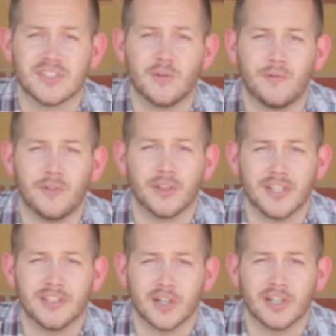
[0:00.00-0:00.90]
so
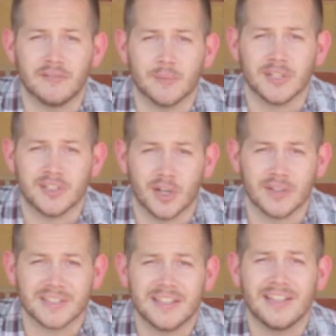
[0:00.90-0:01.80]
filthy dirty from the
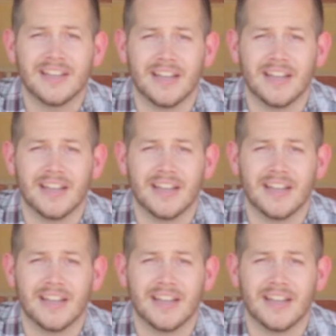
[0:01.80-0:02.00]
dirt,